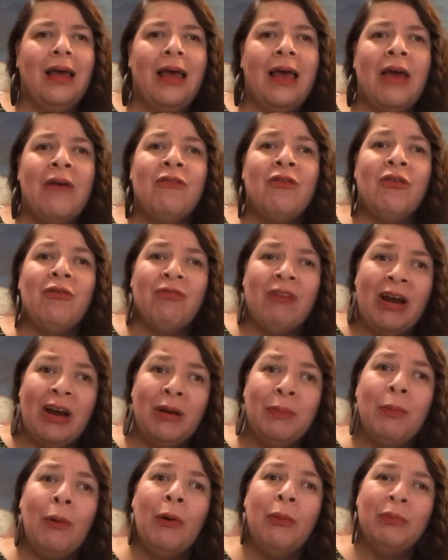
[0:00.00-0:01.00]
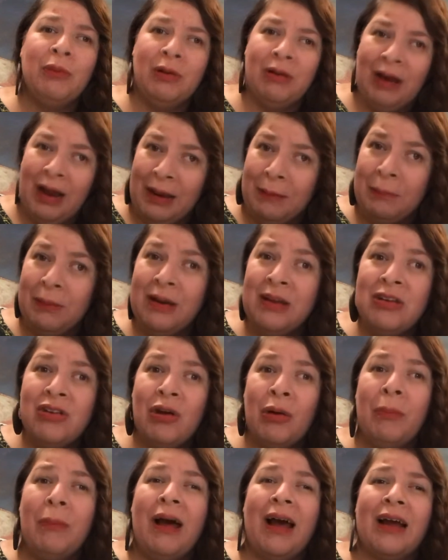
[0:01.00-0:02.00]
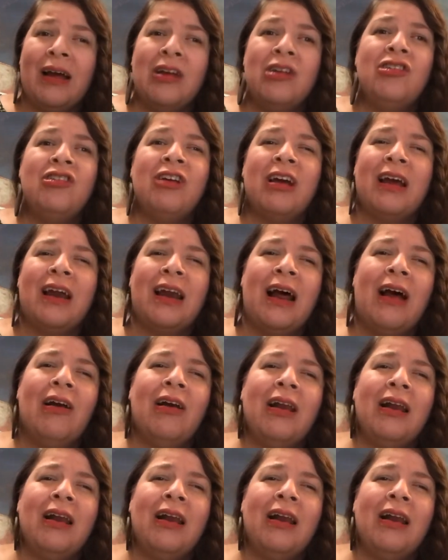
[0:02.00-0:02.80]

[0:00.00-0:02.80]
If you find a poem you like, please go back and check it out.